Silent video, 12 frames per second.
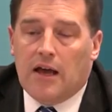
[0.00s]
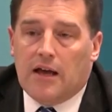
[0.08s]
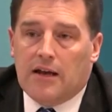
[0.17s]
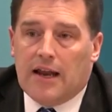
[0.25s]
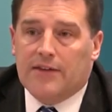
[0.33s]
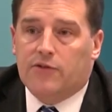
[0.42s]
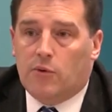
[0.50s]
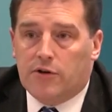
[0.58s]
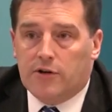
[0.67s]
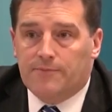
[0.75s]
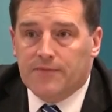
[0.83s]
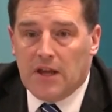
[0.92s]
last
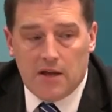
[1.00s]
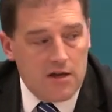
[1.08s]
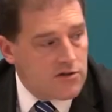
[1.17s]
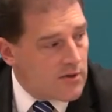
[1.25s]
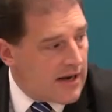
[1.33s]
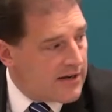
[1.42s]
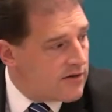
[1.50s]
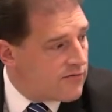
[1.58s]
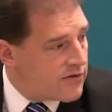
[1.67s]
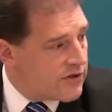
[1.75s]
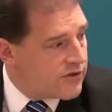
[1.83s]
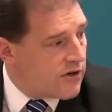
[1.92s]
quarter. So I'll hand
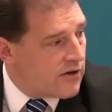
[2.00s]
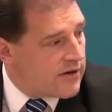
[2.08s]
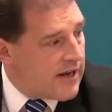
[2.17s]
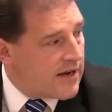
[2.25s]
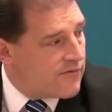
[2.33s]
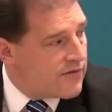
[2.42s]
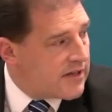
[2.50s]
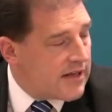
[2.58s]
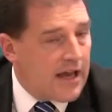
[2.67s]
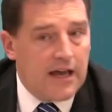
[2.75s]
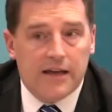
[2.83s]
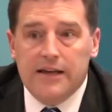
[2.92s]
over to John now for
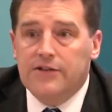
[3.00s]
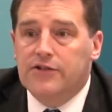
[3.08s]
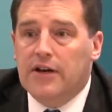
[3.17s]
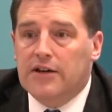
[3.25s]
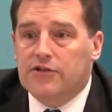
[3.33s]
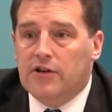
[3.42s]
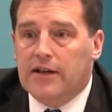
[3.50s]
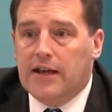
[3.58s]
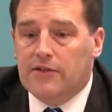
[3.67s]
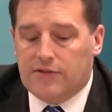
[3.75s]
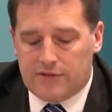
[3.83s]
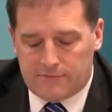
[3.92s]
the international
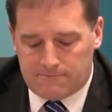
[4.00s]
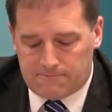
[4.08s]
accounts.